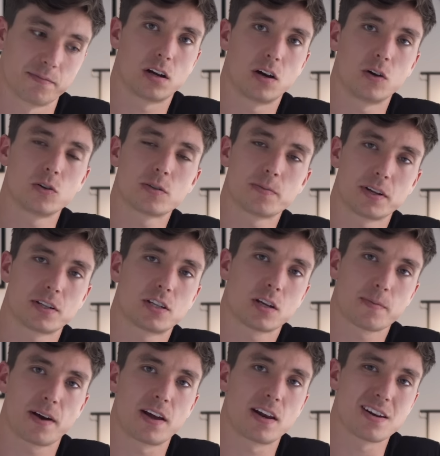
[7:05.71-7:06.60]
Ultimately, I
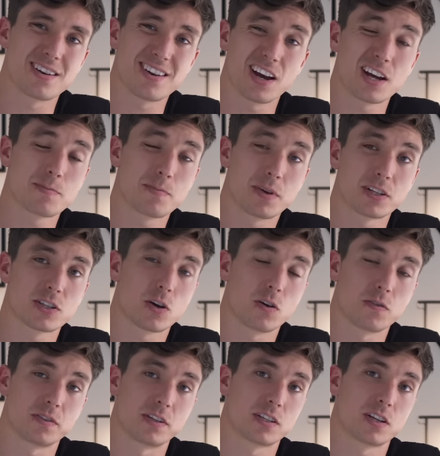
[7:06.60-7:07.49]
took about nine months
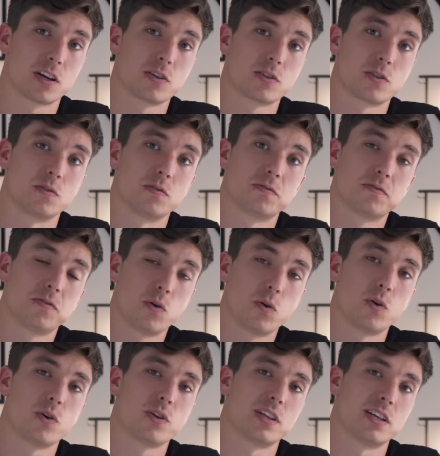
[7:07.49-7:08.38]
off in total
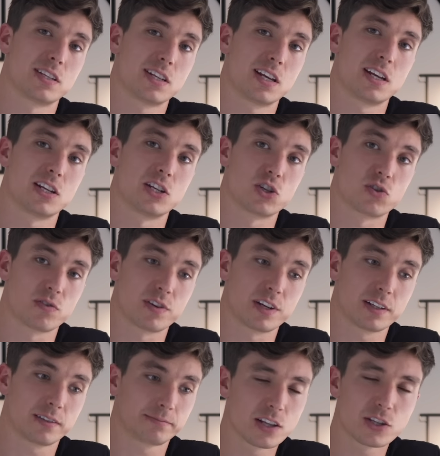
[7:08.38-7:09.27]
for this
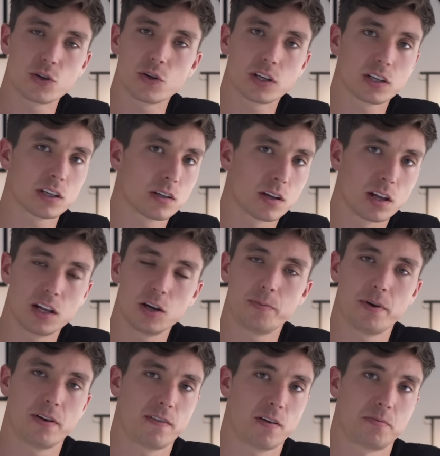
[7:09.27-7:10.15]
injury, doing a
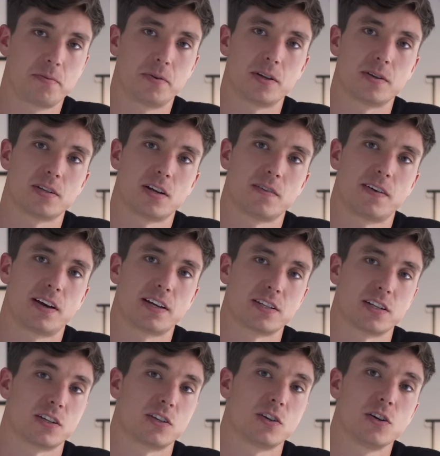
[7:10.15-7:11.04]
little bit of upper body stuff
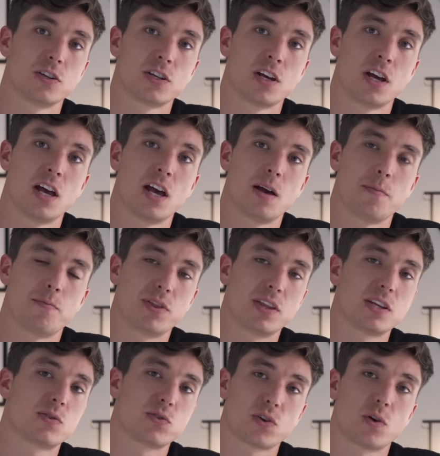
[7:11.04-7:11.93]
as I could, but
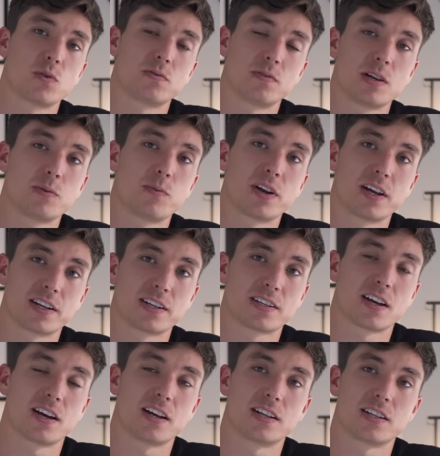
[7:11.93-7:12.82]
this was ultimately when I
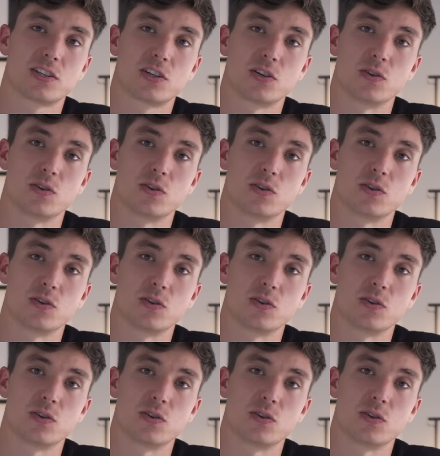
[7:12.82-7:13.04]
decided